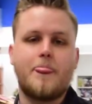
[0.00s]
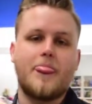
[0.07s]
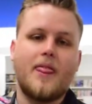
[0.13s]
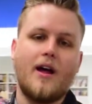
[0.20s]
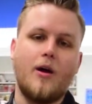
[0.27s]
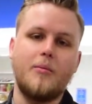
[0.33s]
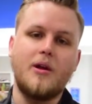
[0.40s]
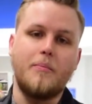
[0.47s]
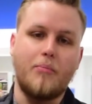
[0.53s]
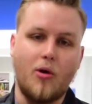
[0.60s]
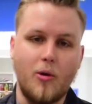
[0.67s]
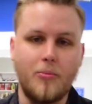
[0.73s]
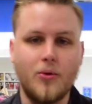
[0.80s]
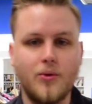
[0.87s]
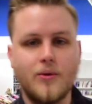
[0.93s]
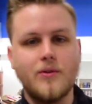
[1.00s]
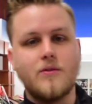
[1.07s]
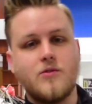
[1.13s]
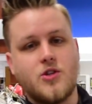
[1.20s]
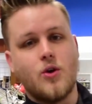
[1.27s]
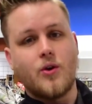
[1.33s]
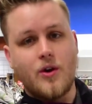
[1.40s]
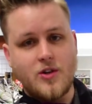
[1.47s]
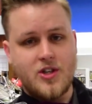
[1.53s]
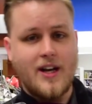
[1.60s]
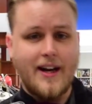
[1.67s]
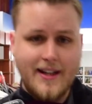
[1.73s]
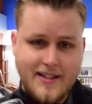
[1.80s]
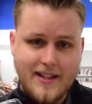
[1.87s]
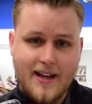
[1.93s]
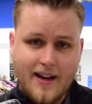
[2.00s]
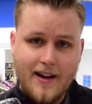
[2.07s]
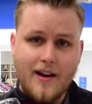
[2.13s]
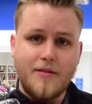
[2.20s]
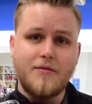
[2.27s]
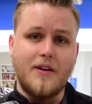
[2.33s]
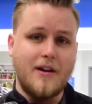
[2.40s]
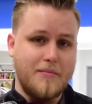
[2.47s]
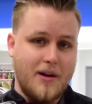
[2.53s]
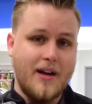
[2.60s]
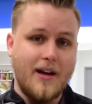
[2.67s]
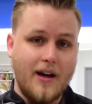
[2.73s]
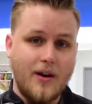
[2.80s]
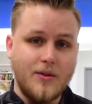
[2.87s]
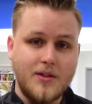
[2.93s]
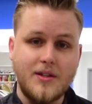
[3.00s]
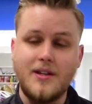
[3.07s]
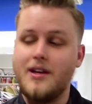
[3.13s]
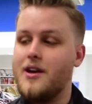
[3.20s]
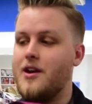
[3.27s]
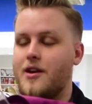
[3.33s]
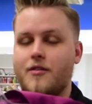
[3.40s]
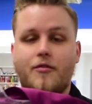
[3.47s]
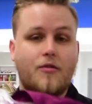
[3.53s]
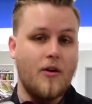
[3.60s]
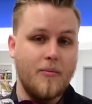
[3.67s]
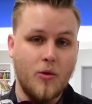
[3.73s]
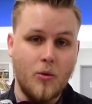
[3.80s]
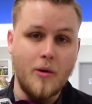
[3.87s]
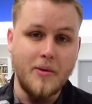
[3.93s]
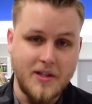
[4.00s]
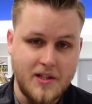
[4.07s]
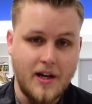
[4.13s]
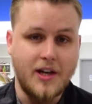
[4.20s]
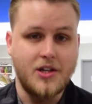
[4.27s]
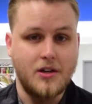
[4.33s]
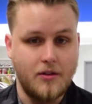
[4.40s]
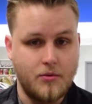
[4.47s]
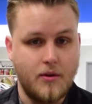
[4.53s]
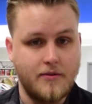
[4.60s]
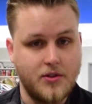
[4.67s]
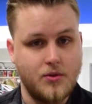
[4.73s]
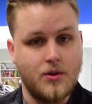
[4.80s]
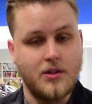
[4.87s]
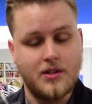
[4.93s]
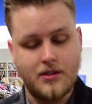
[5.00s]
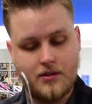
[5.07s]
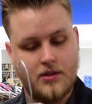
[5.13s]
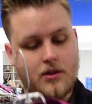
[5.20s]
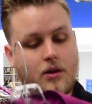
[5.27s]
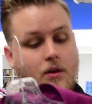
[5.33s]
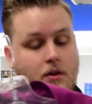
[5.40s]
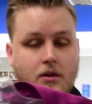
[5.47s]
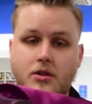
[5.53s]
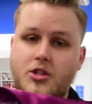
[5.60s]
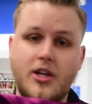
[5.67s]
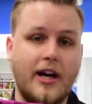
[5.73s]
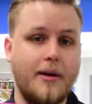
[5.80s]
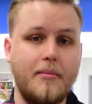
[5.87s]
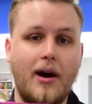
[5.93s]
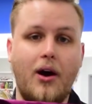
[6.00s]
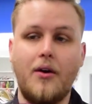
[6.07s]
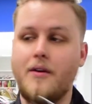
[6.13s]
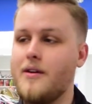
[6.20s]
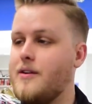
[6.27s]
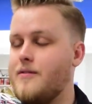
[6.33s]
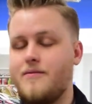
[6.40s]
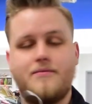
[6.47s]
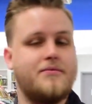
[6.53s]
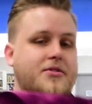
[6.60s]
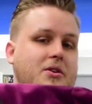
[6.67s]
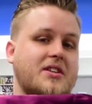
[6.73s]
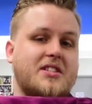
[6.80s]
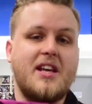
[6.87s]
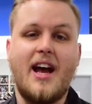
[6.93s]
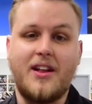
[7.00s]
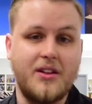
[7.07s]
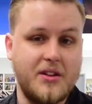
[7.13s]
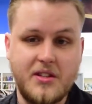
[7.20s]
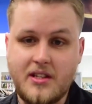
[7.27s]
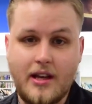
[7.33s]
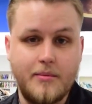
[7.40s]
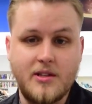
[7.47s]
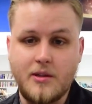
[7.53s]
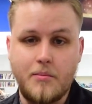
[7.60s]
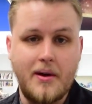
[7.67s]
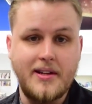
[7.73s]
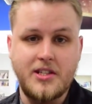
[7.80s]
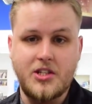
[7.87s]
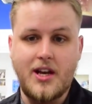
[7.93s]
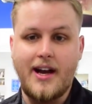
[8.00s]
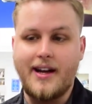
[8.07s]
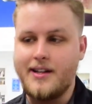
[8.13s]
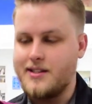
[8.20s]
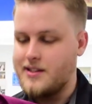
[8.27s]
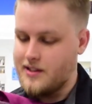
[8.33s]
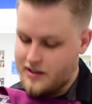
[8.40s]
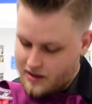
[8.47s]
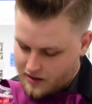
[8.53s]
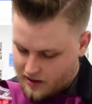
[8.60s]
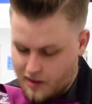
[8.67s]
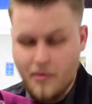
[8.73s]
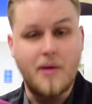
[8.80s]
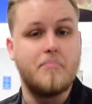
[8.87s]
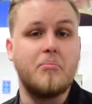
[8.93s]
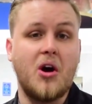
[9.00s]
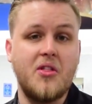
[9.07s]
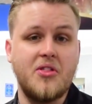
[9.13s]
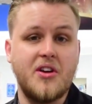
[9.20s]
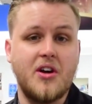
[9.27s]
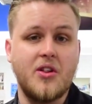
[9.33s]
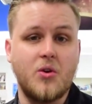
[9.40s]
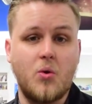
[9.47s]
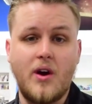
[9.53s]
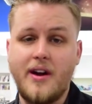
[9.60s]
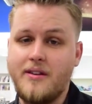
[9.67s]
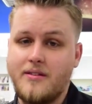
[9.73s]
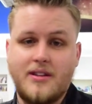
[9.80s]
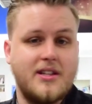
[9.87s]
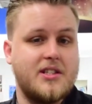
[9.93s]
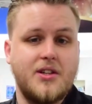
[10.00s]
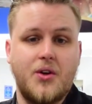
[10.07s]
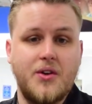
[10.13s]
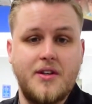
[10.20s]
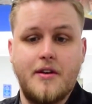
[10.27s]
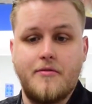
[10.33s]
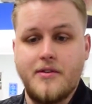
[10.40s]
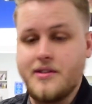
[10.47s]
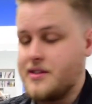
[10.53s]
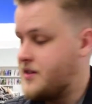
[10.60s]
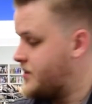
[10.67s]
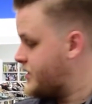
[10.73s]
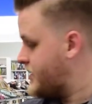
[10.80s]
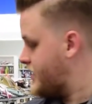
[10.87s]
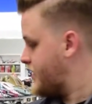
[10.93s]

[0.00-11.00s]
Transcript: how many purple Joker jackets I have in my house from the women's section at thrift stores. So check them out. They're exactly the same as the men's jackets. They might button the other way. That's the only difference.